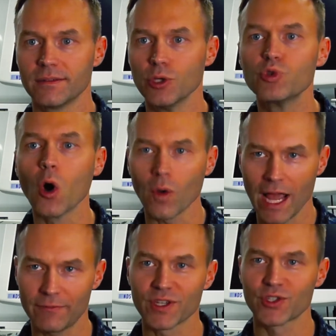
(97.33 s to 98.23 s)
You don't
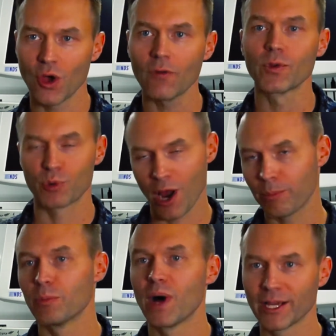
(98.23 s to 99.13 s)
have to solve the
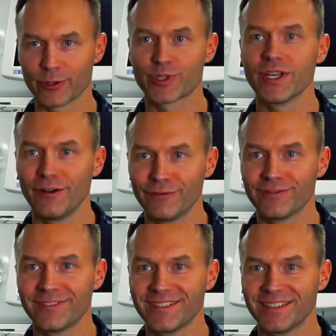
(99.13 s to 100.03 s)
problem by yourself.
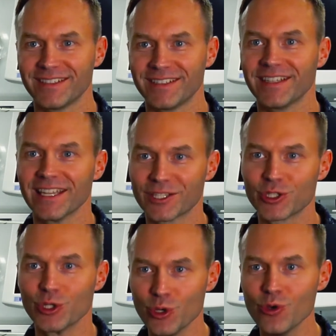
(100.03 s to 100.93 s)

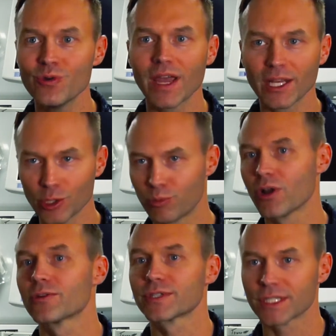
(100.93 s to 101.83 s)
It's you and your
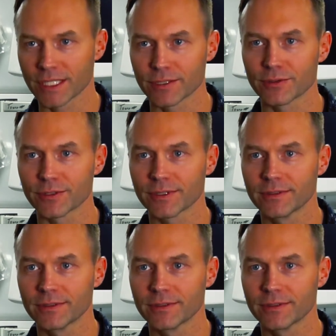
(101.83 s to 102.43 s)
brothers and sisters.